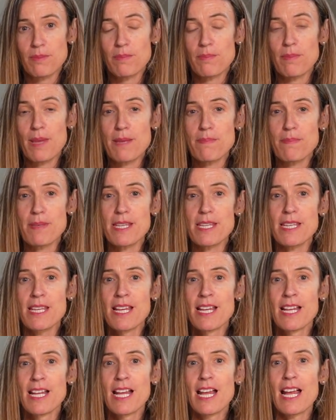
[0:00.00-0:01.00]
maybe
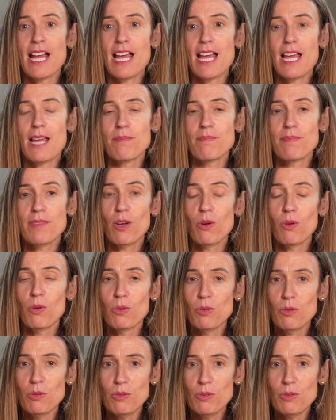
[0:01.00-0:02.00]
um,
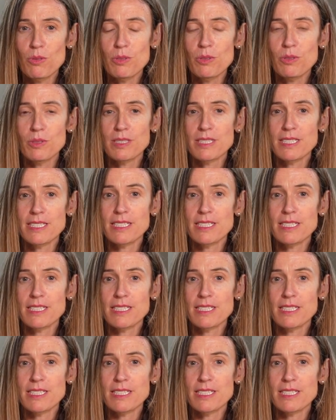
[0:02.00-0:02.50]
awe